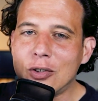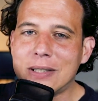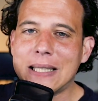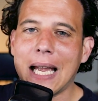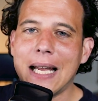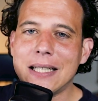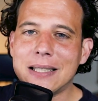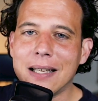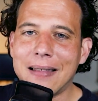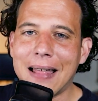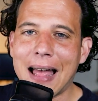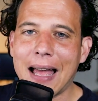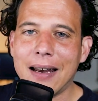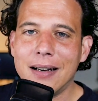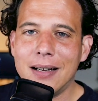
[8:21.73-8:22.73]
taste of
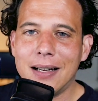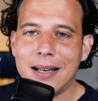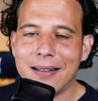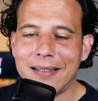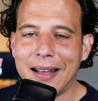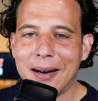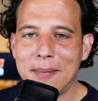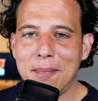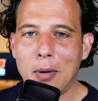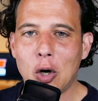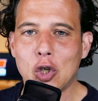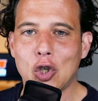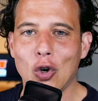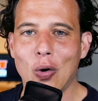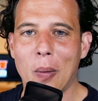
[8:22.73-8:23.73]
that
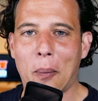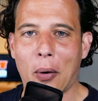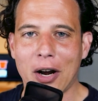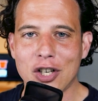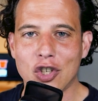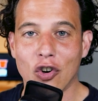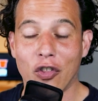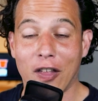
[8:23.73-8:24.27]
emotional pressure